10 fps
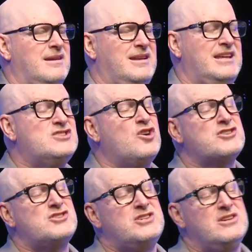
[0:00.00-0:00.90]
it needs
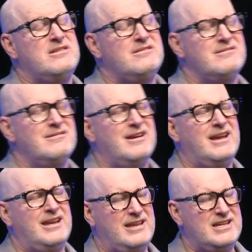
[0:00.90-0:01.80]
oxygen,
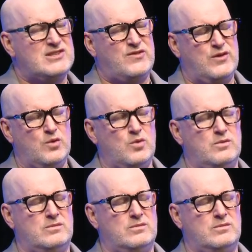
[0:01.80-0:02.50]
and it needs fuel.